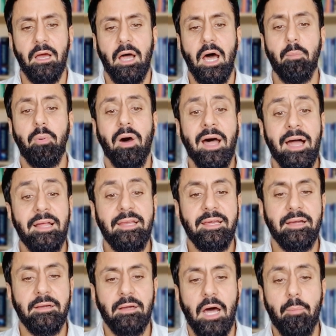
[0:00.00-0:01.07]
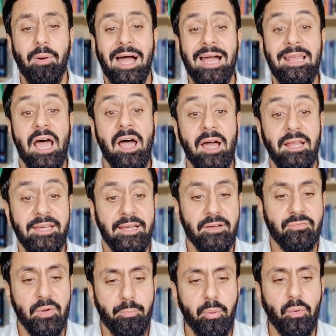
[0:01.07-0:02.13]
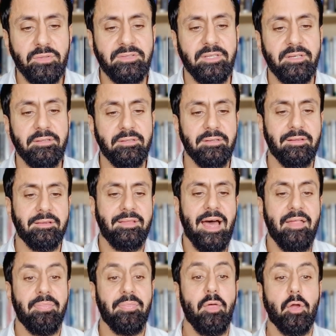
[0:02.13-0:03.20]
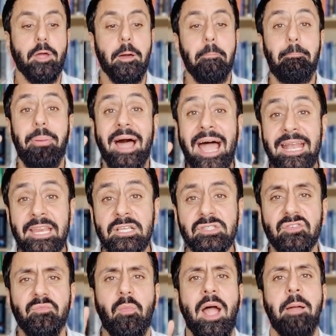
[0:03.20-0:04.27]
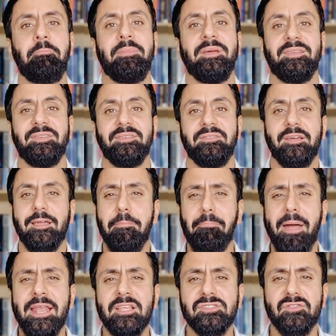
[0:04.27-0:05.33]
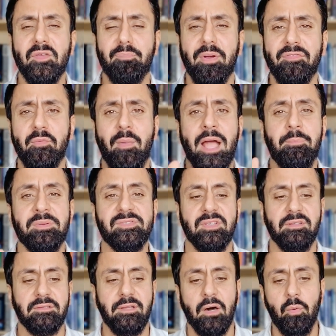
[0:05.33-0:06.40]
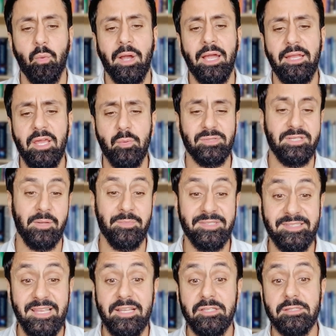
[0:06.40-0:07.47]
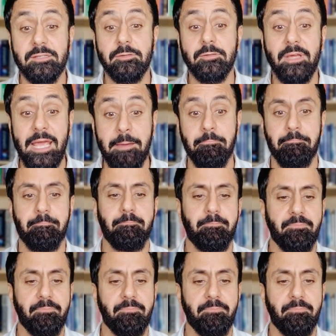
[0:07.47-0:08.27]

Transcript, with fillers: Abu Aliyah, Abu al-Aliyah reported that the companions of Muhammad, the companions of the Prophet Muhammad sallallahu alaihi wasallam, said to him,